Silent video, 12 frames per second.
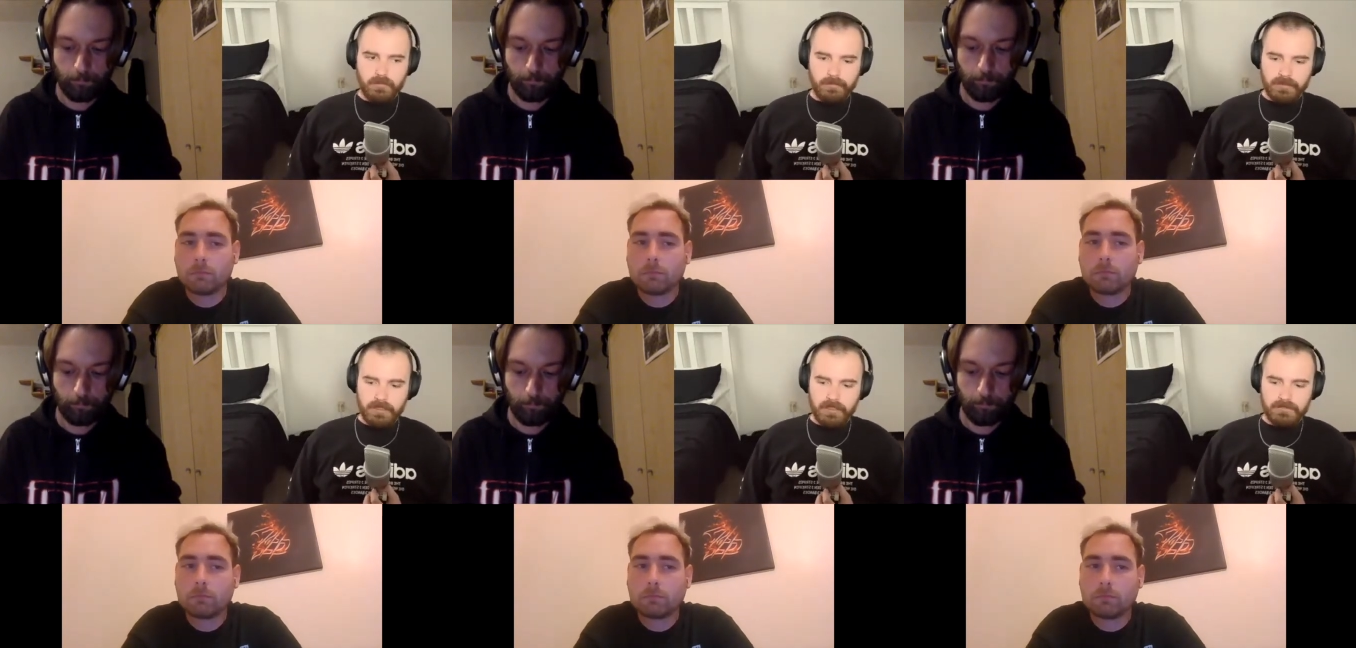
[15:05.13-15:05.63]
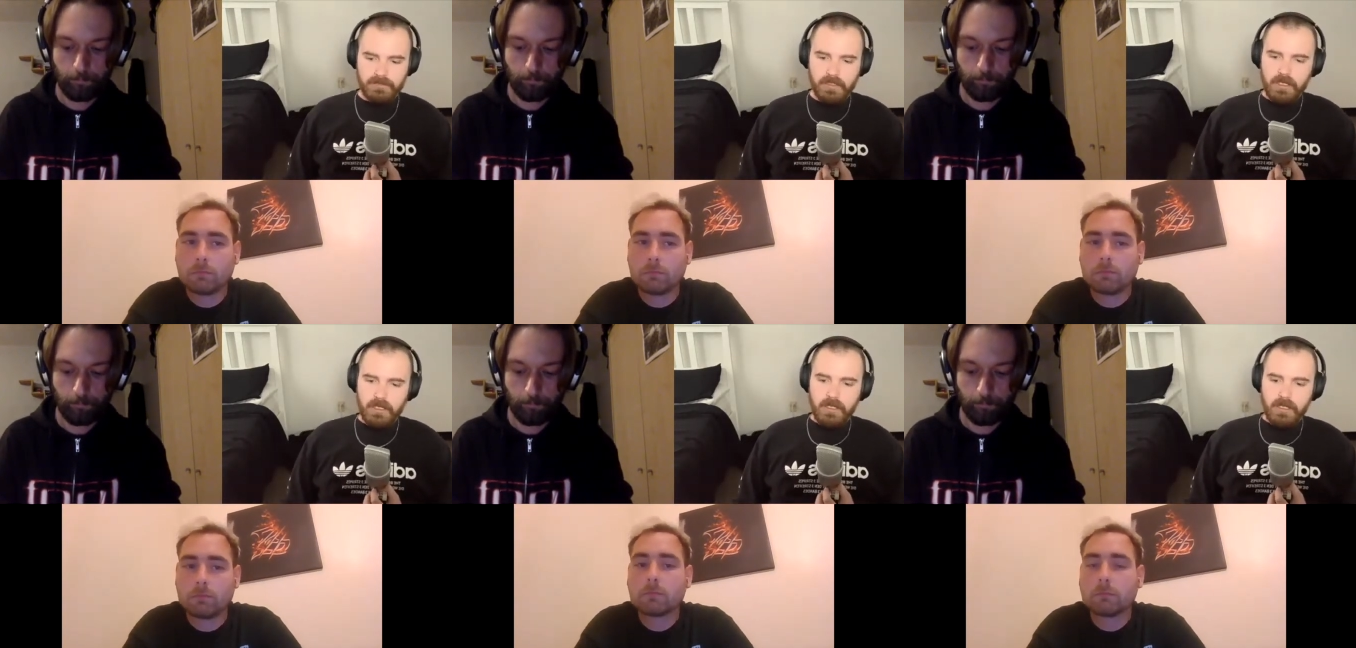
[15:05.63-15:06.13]
Speaker 1: Because,
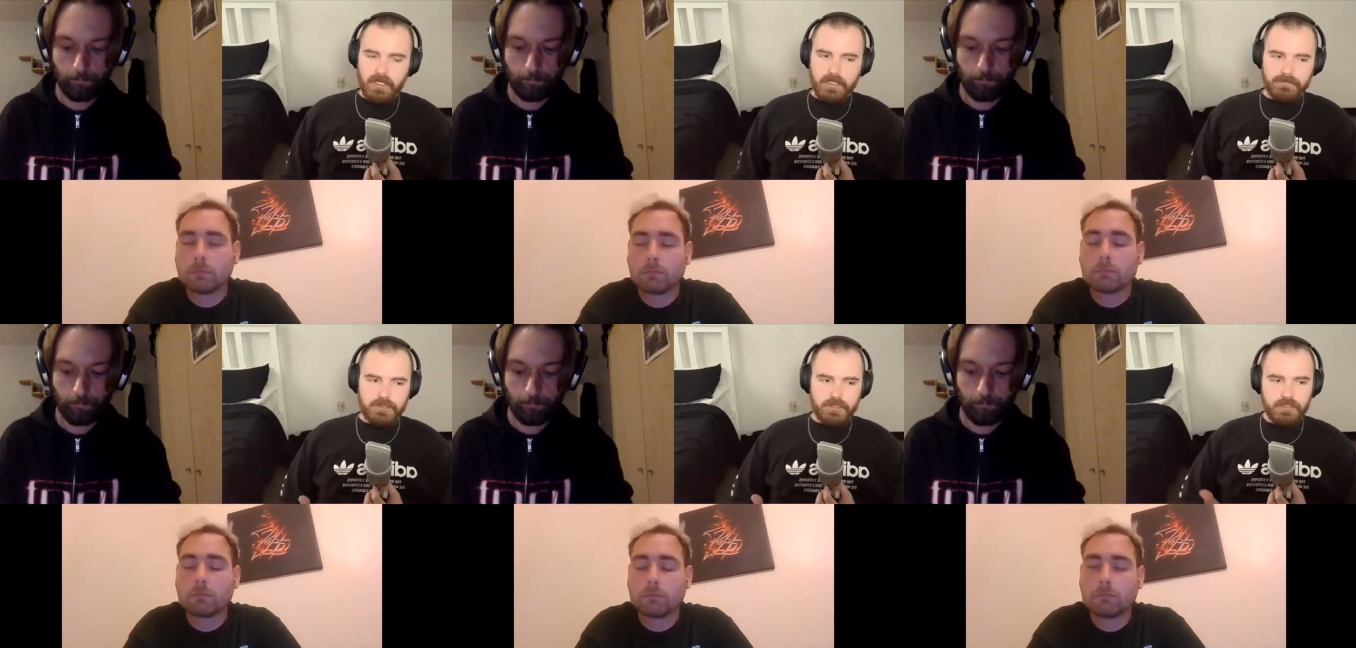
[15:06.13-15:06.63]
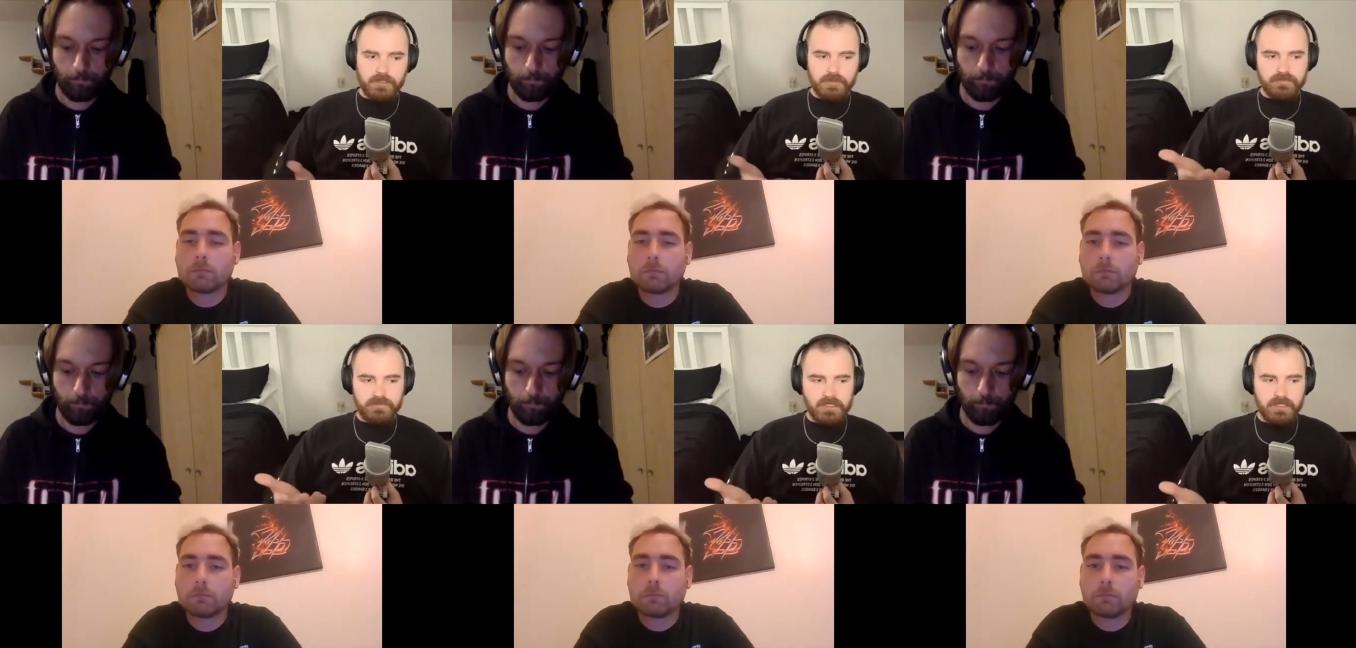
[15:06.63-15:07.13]
and I'm sure you've
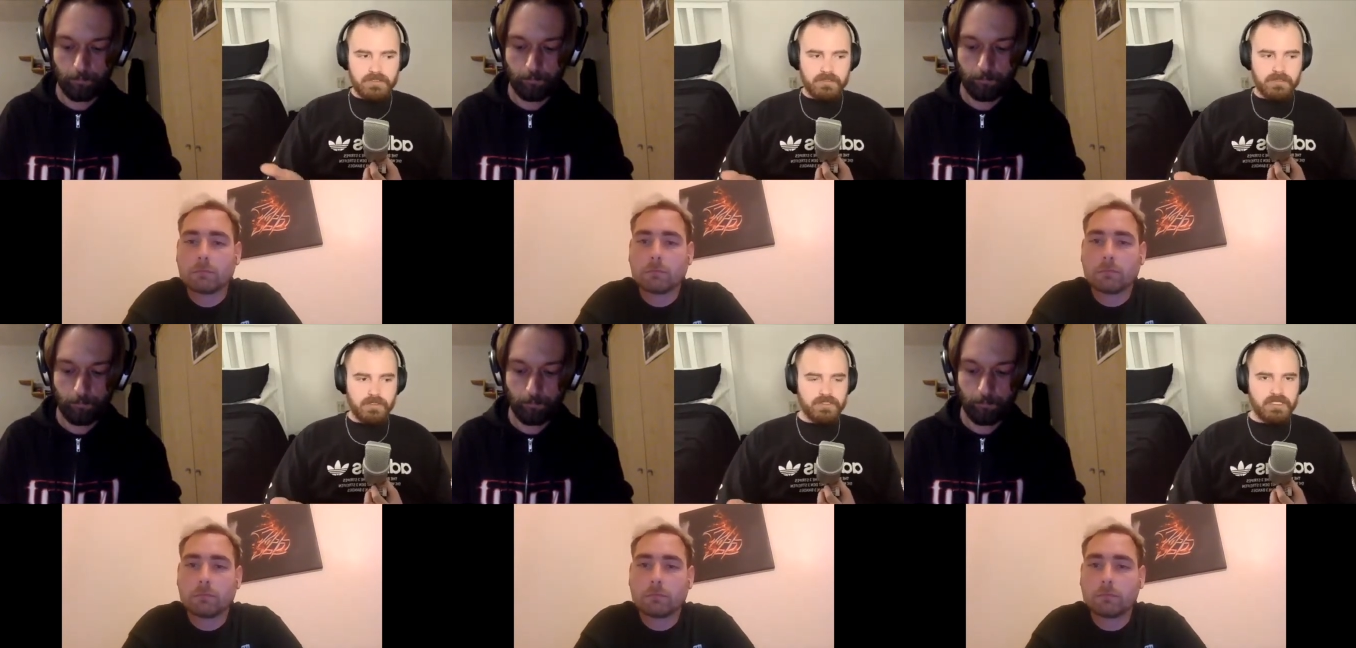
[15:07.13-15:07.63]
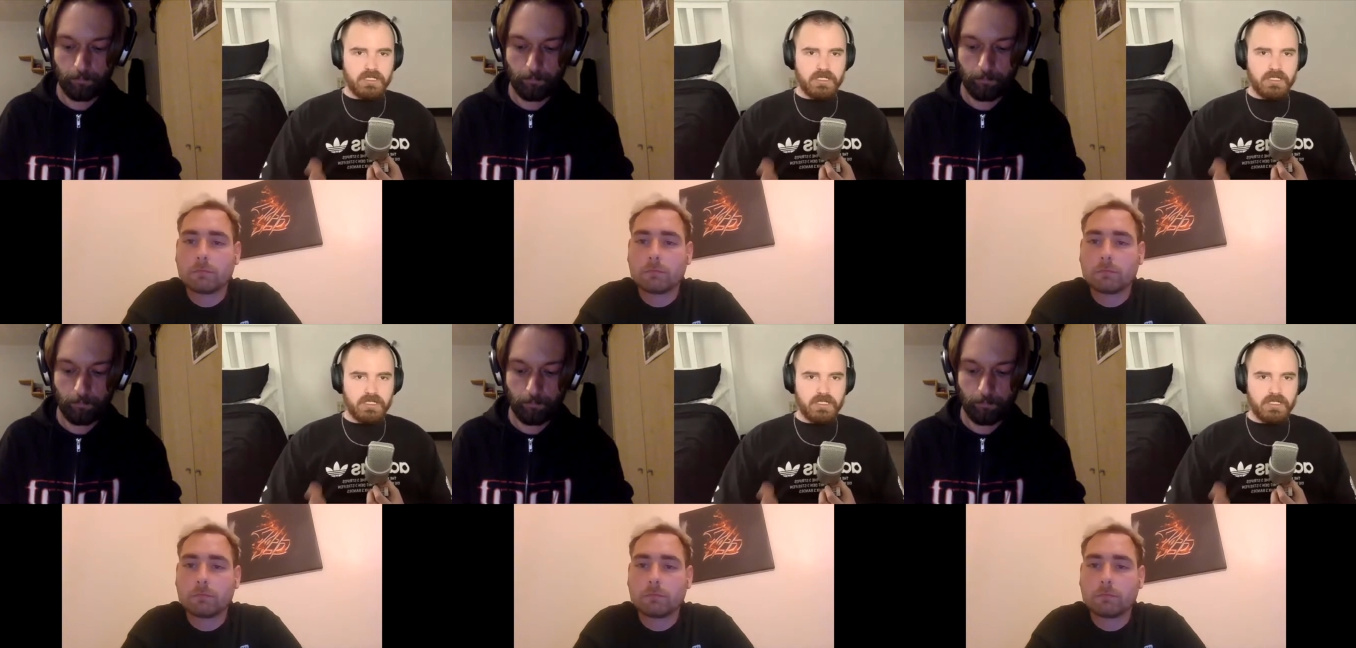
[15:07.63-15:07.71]
seen this and you're seeing,